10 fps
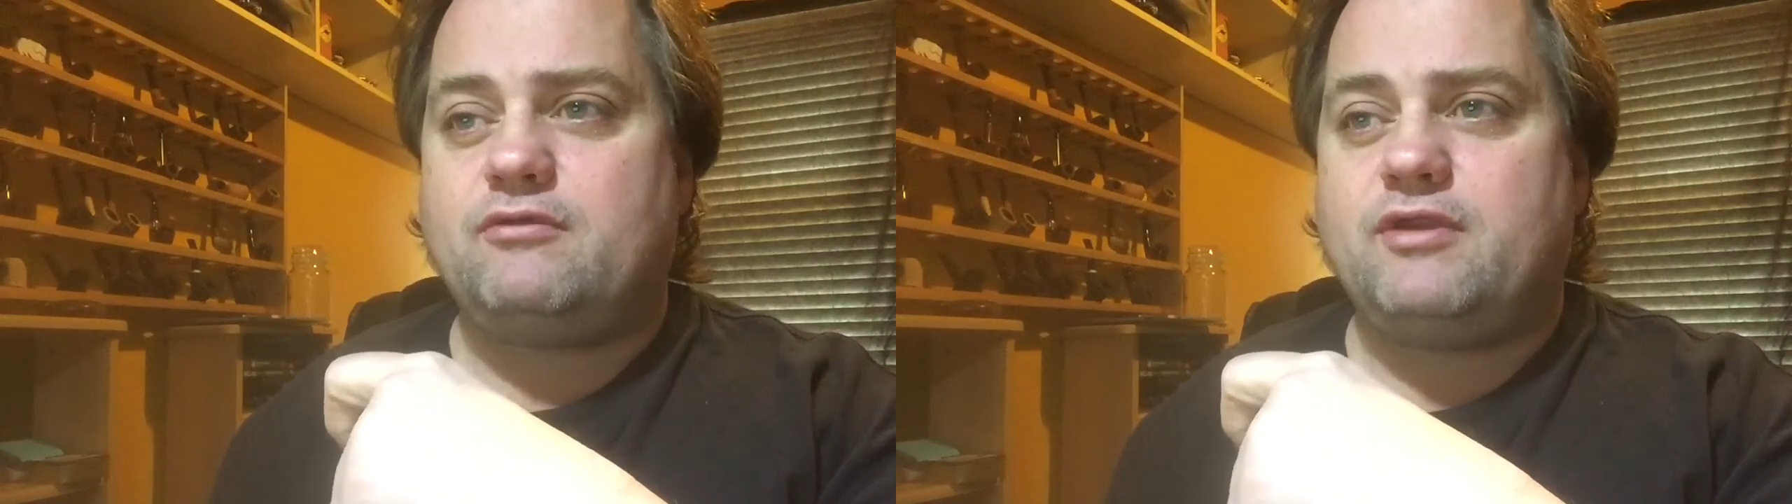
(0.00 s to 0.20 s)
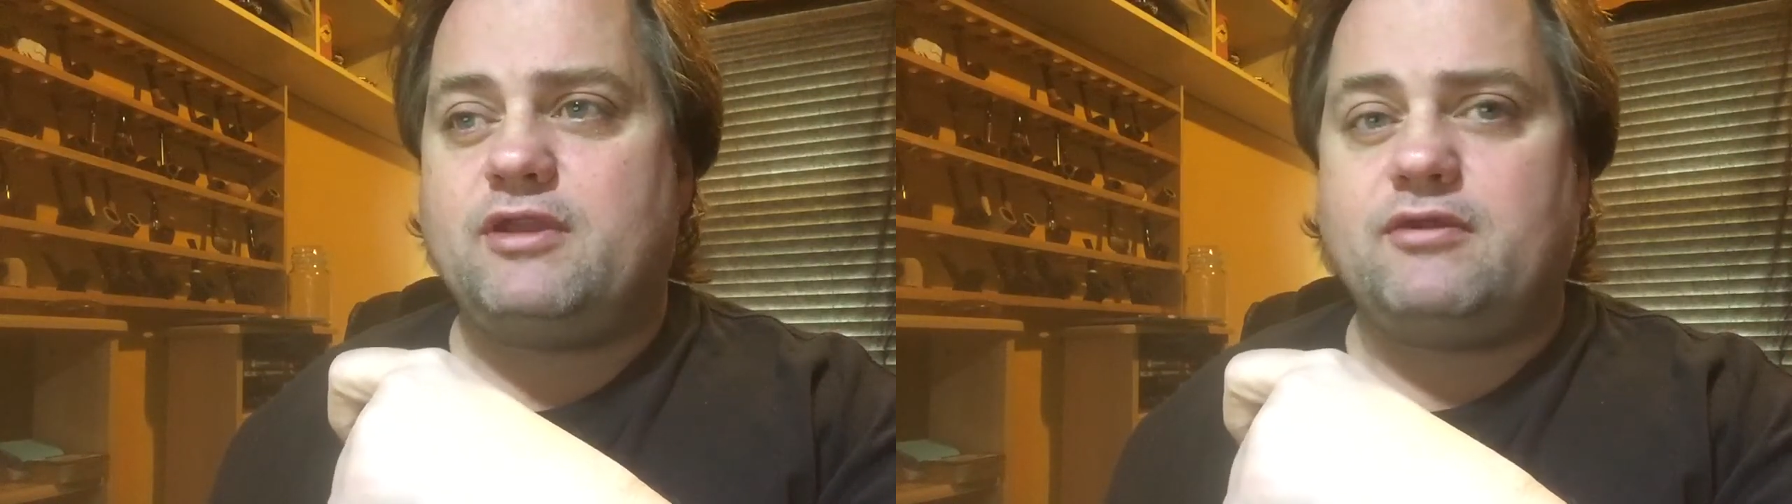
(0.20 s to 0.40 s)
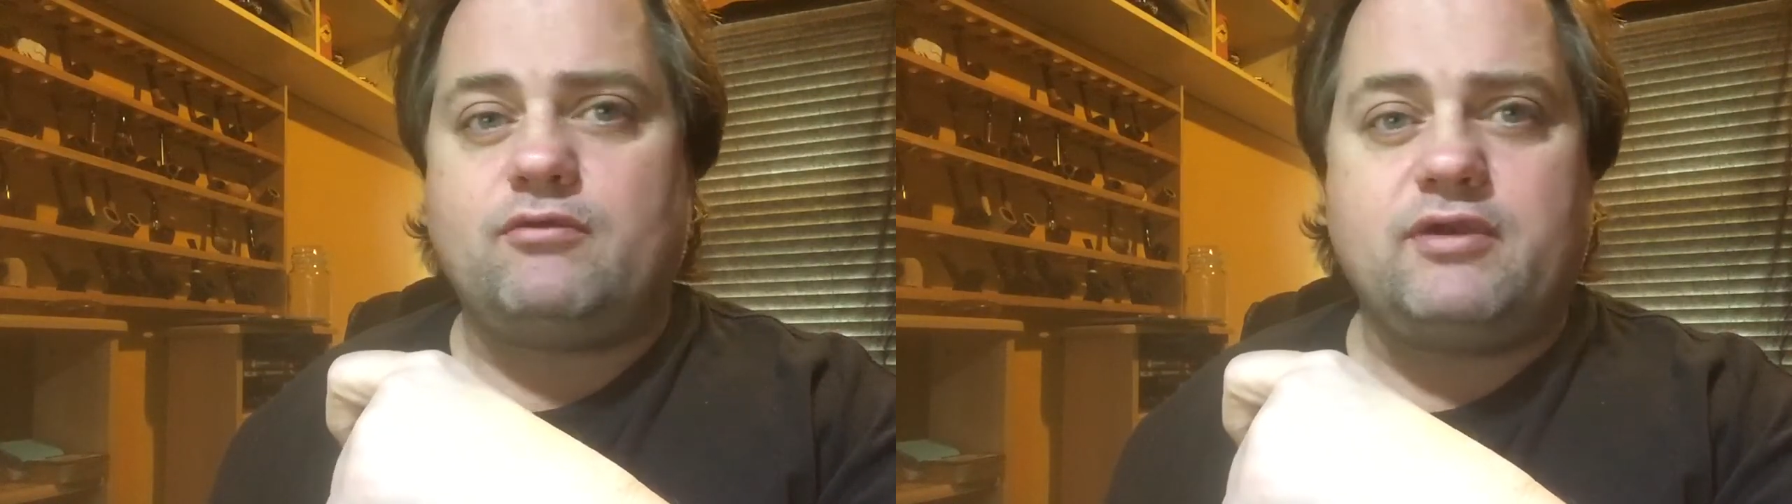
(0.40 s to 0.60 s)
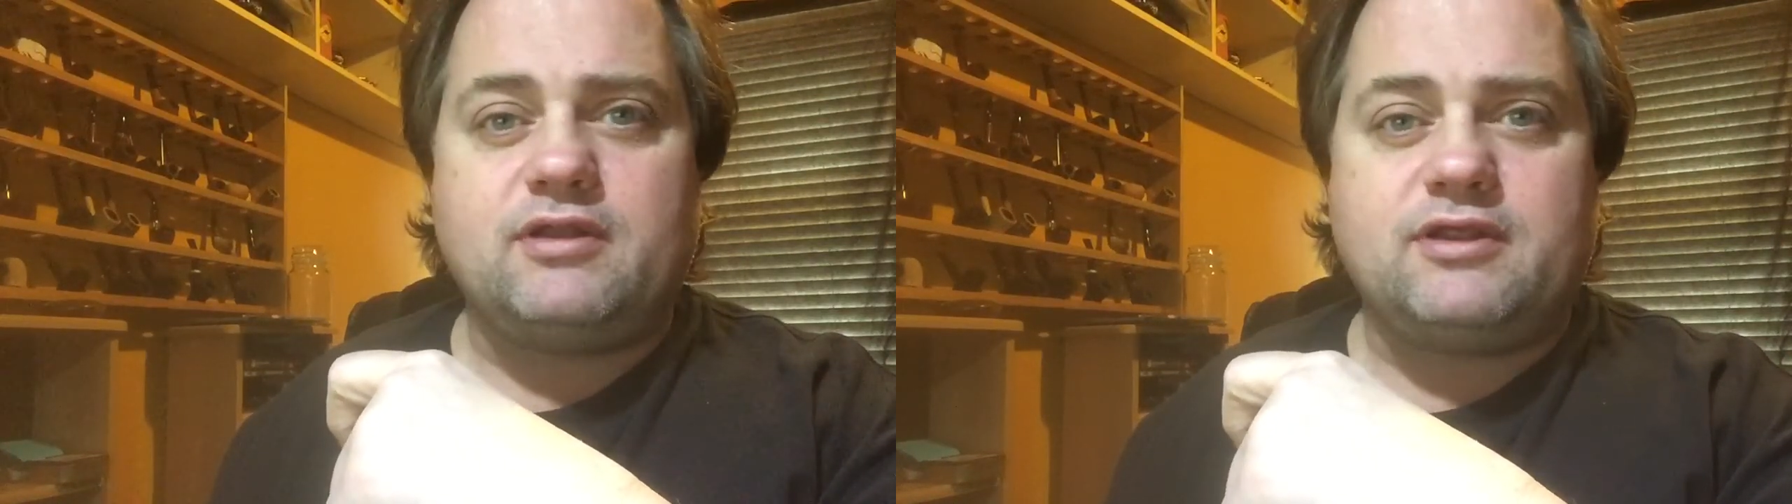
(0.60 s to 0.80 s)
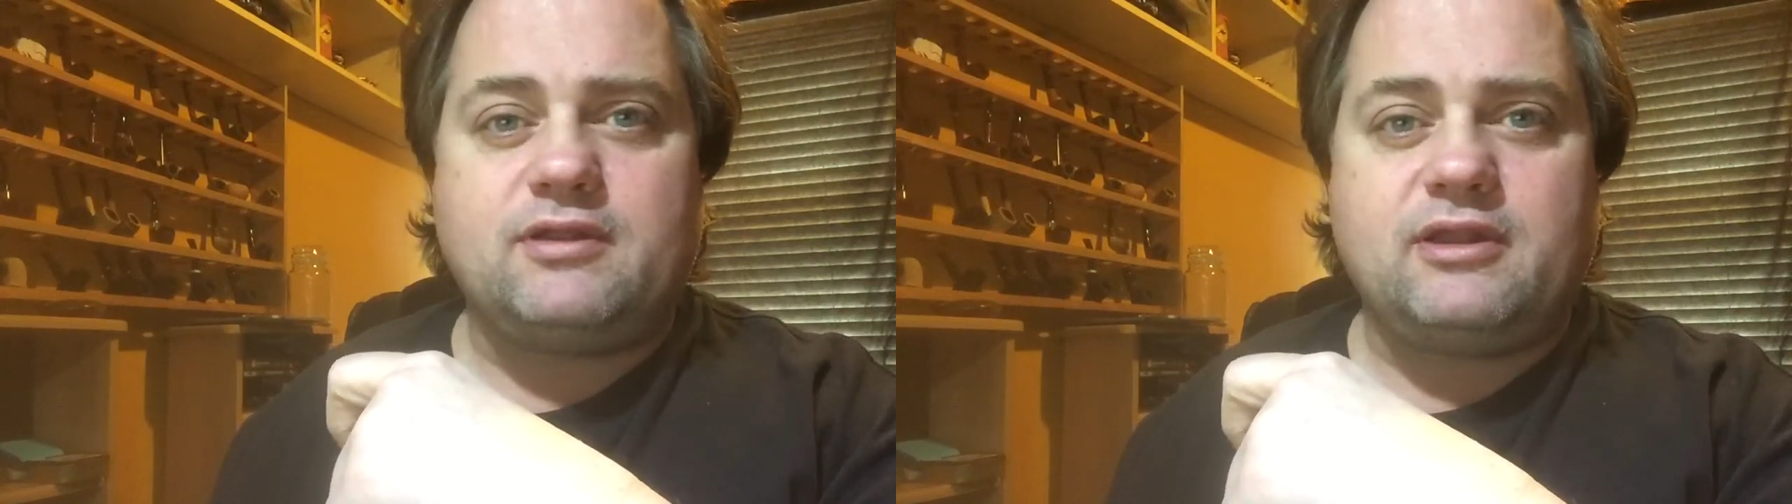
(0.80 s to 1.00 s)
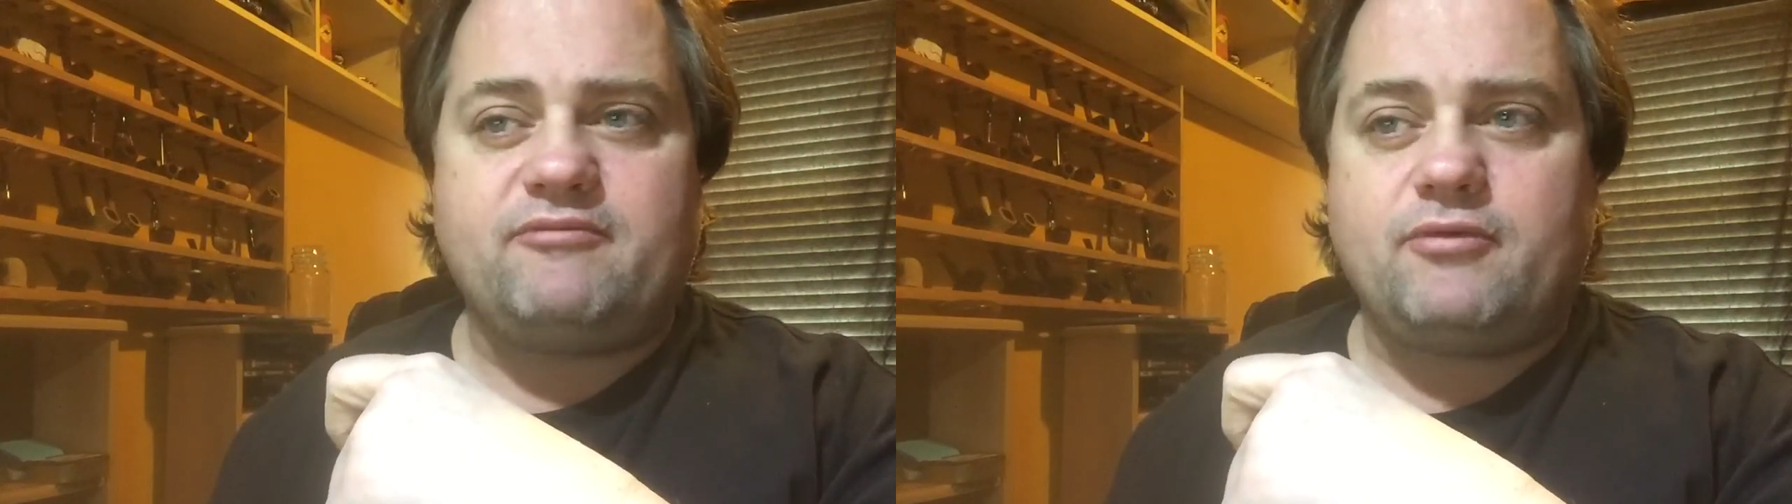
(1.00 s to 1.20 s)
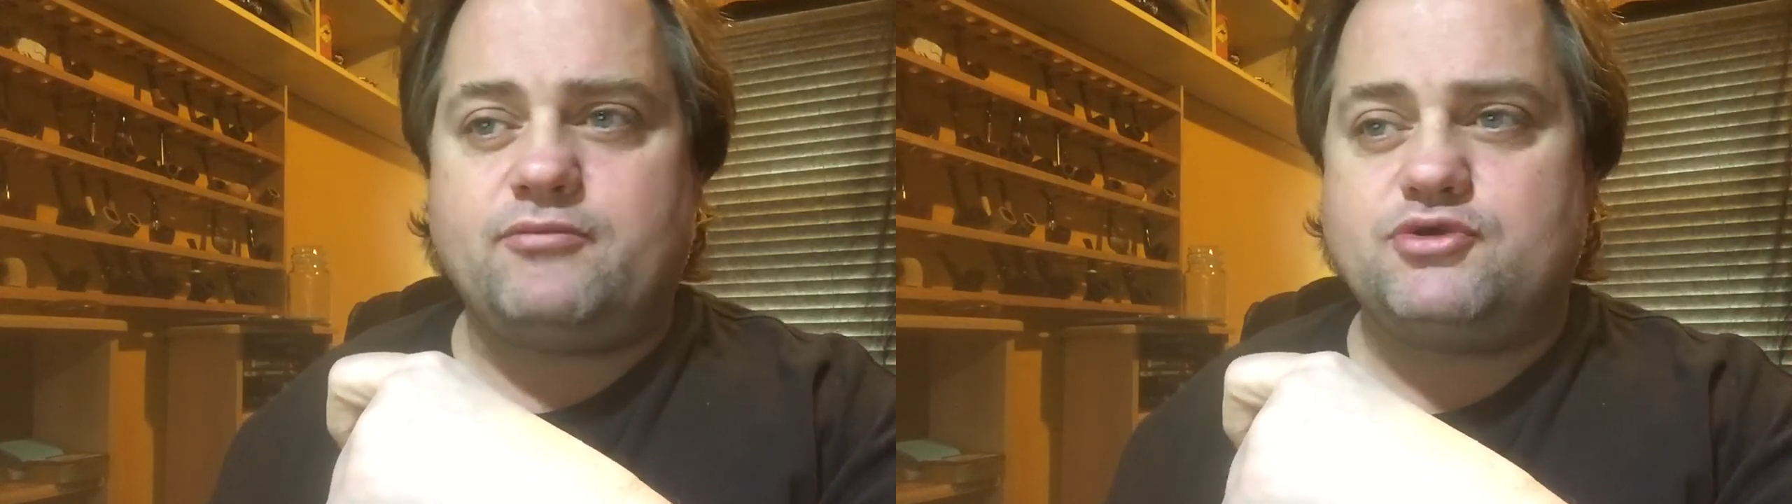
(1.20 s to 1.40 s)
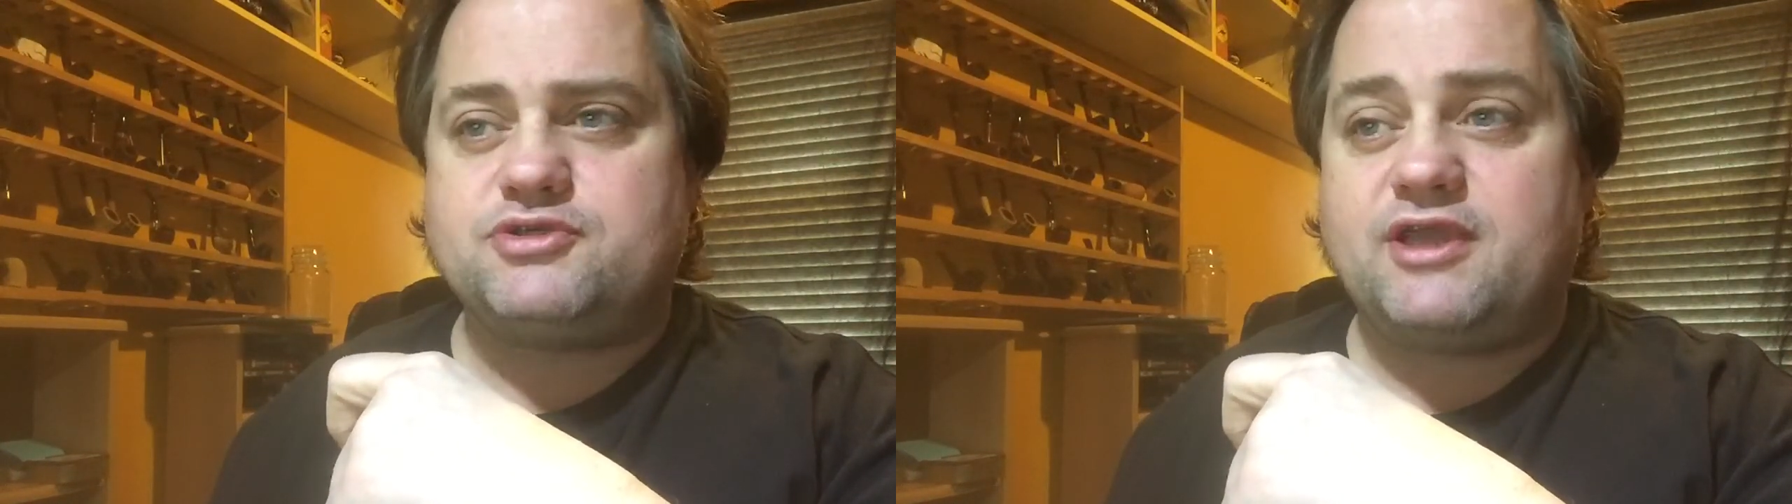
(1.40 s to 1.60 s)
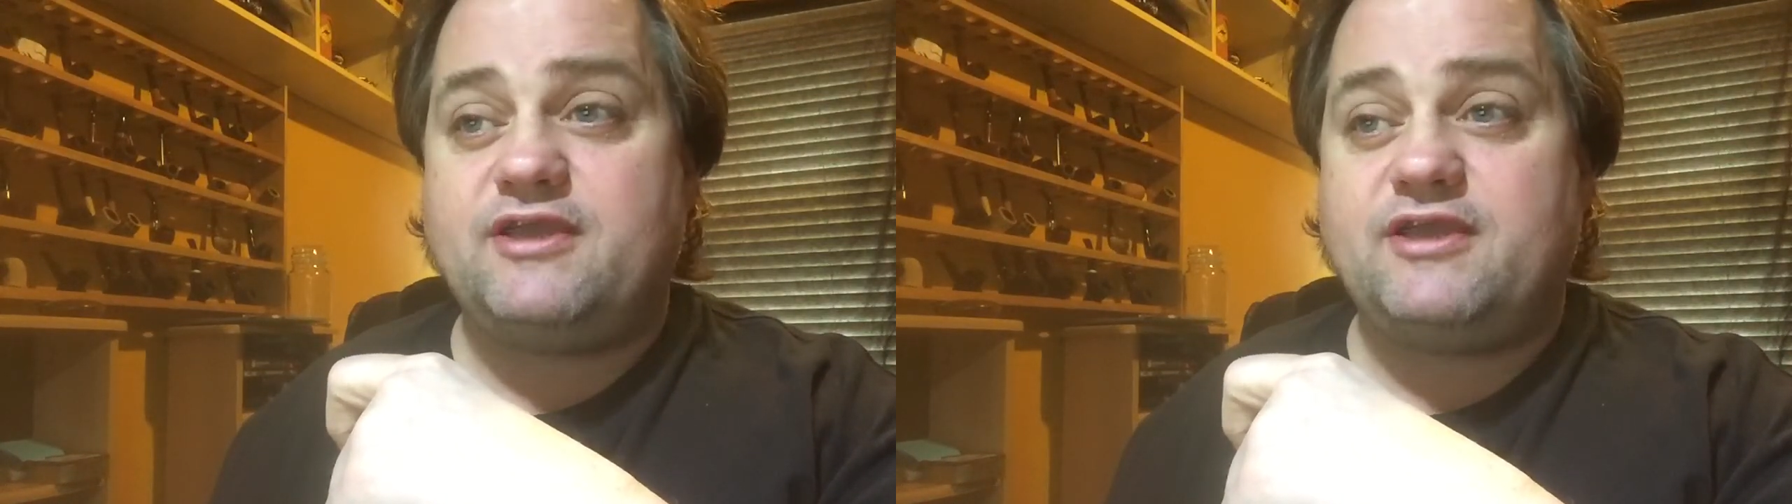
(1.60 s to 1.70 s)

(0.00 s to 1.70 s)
really, really love my music.